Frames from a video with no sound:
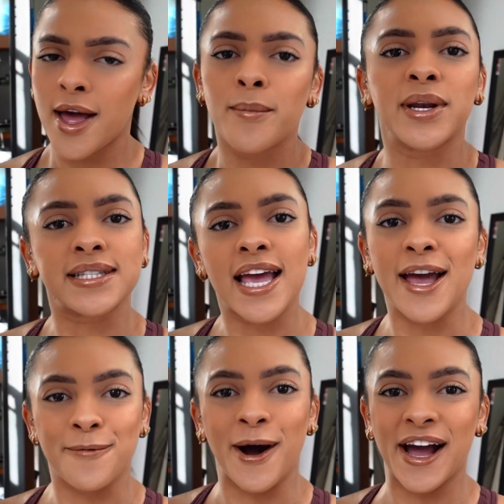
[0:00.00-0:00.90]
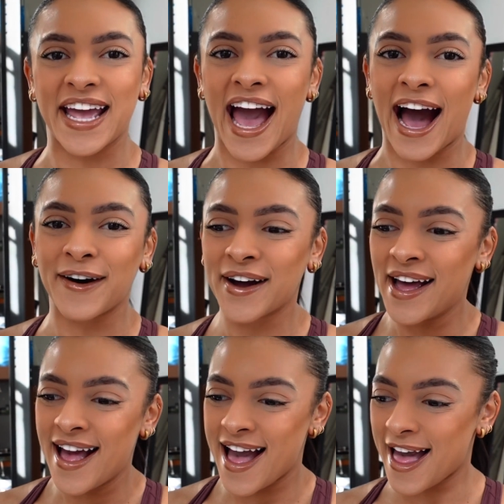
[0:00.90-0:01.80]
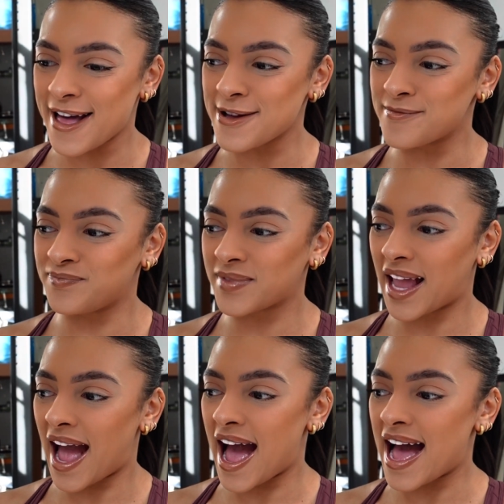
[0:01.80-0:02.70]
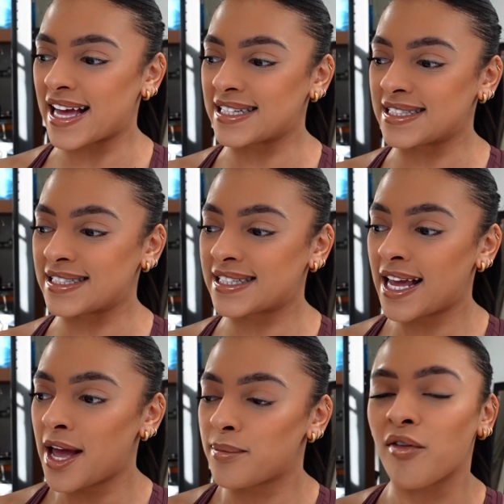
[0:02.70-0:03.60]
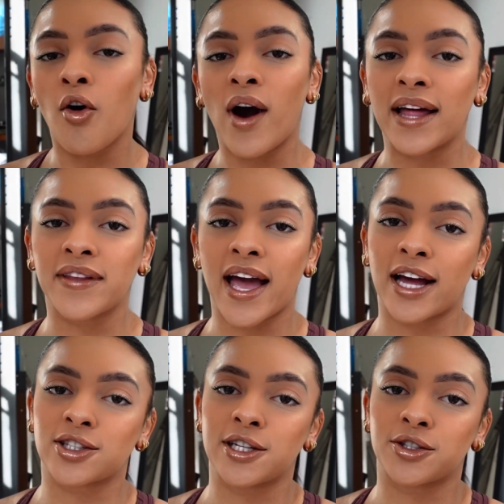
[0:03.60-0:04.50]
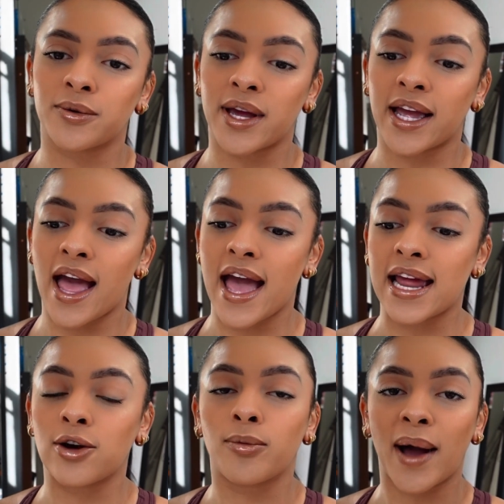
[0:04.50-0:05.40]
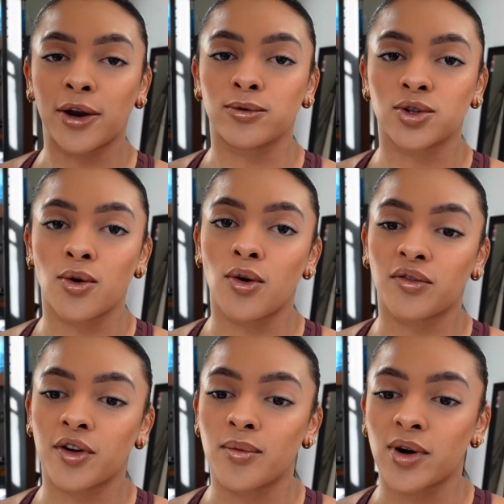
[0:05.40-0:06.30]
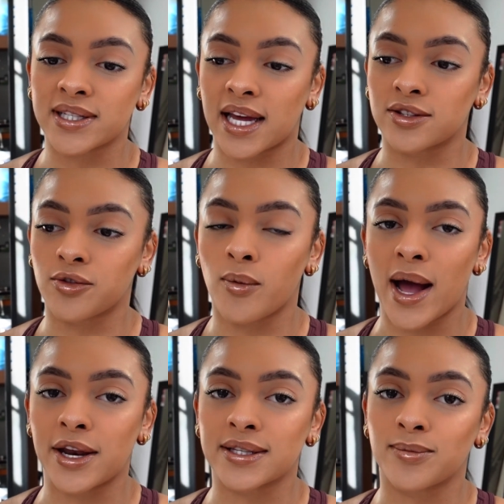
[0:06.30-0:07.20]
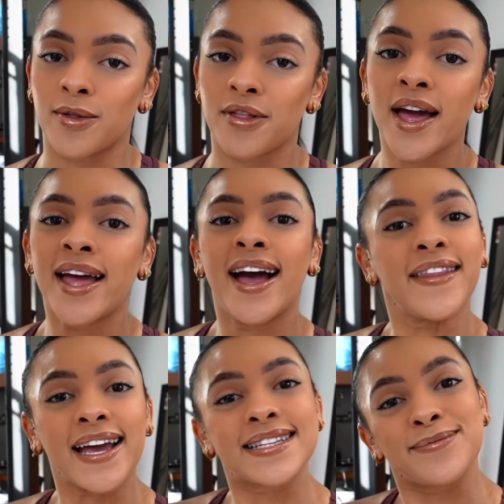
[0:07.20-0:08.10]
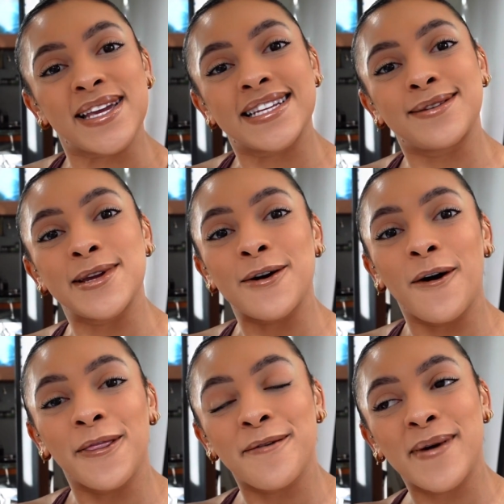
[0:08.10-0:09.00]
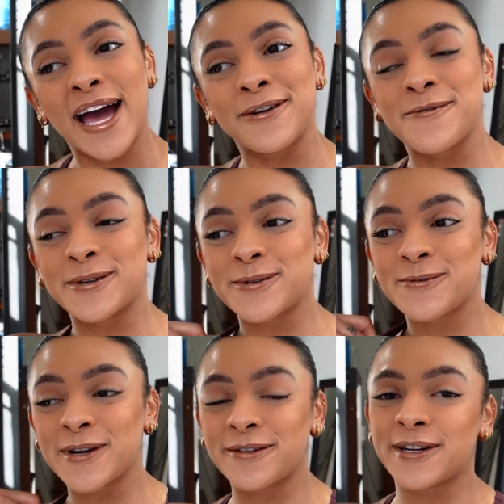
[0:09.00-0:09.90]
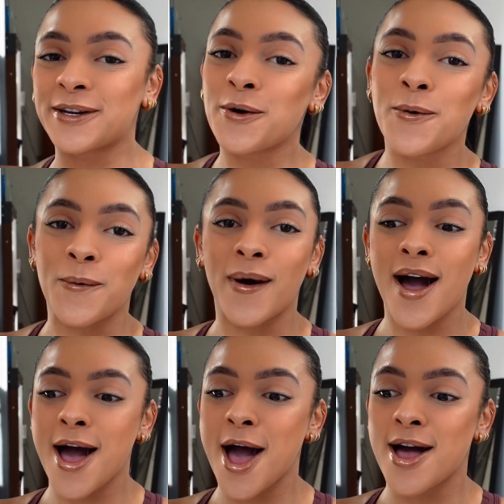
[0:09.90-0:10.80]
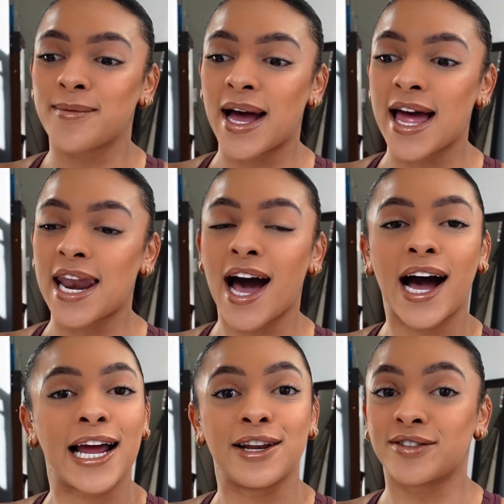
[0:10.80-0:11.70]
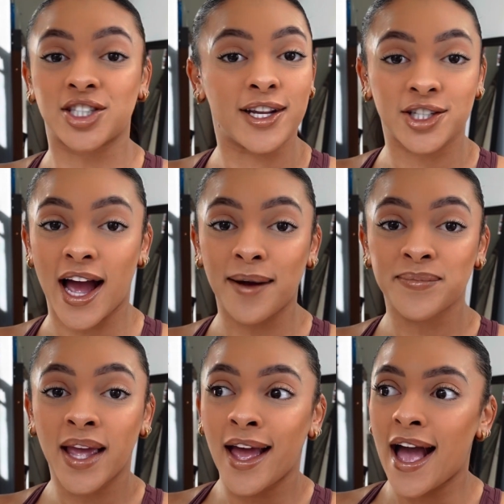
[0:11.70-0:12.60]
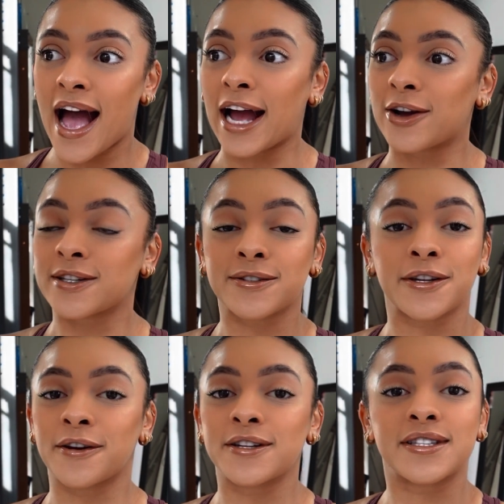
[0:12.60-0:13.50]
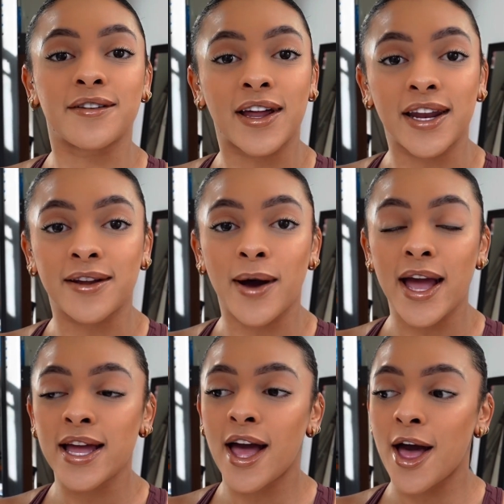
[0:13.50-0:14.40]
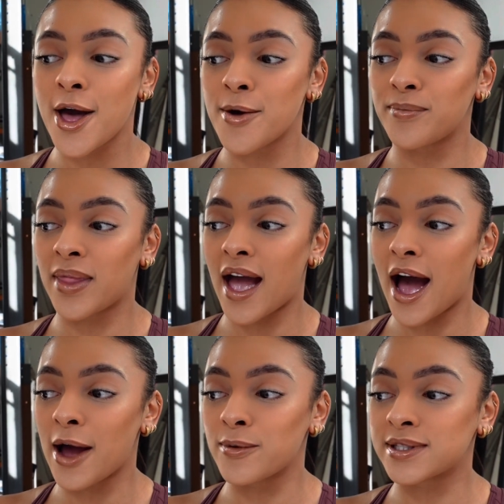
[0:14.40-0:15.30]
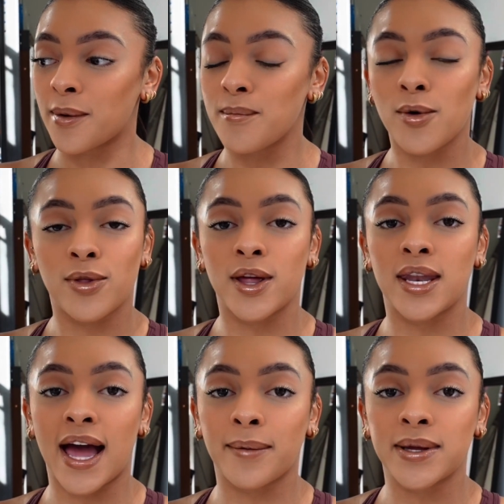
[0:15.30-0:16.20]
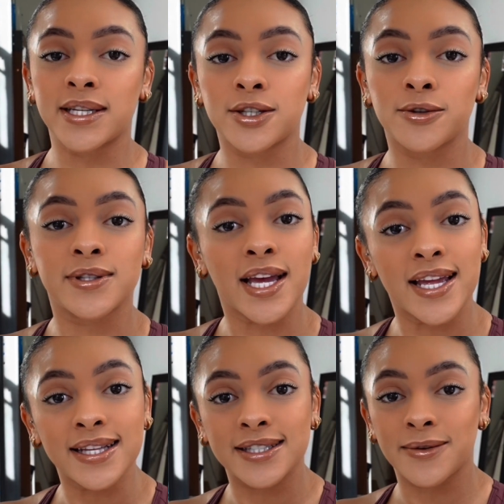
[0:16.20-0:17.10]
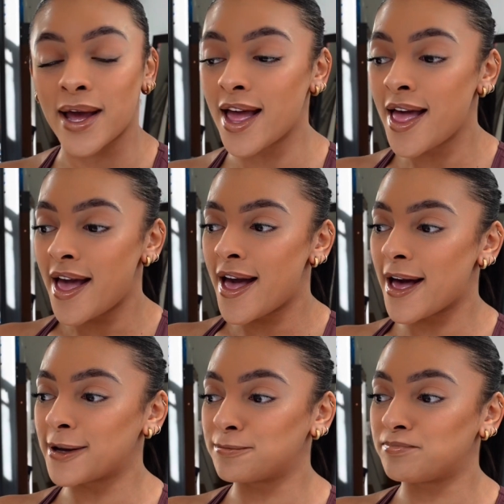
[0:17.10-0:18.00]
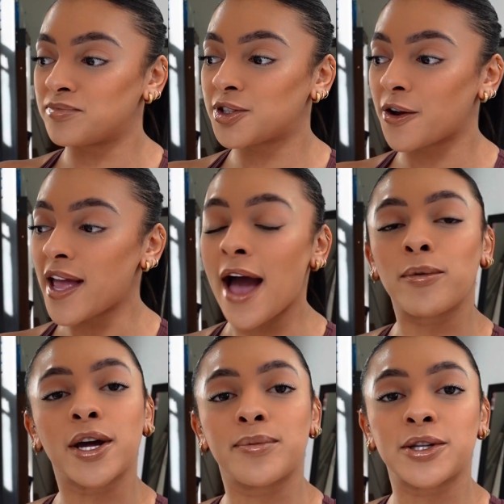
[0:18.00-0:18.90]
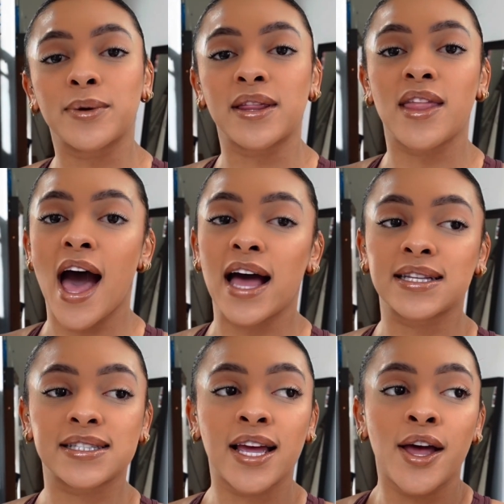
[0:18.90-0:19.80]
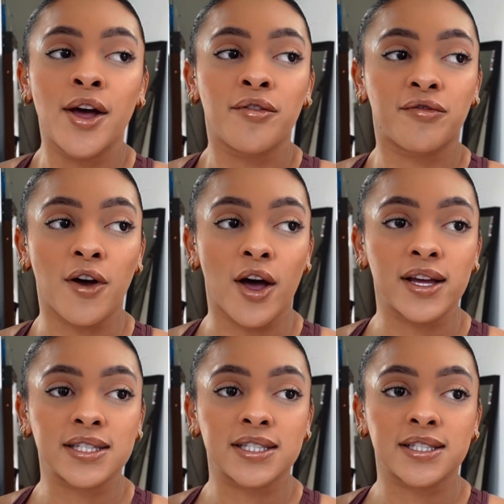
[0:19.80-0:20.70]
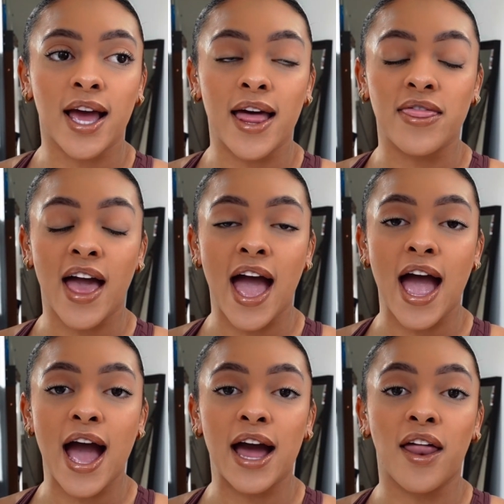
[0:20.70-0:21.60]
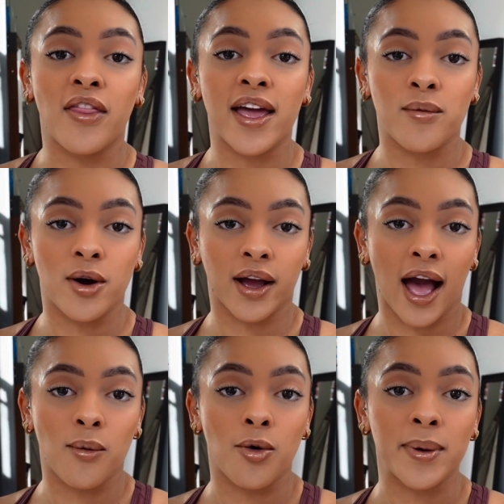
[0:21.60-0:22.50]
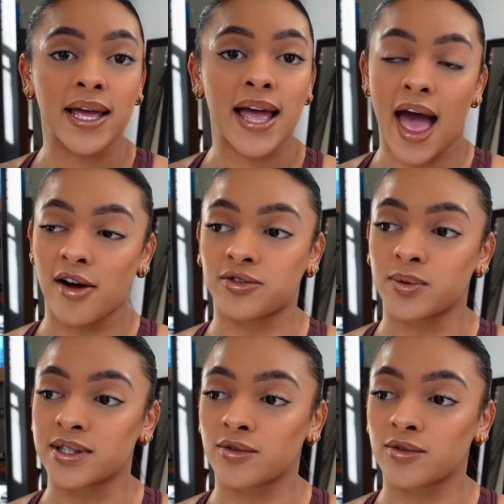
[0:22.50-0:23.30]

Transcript: But it's a HIIT workout. And beforehand, they're actually doing a little panel talk for Breast Cancer Awareness Month. And they asked me to be on the panel, which was really, really cool. And I love a chit chat, because I was going to go to the event anyway. I was more than happy to say yes to it. So yeah, we're going to be doing that first, and then the HIIT workout will be afterwards.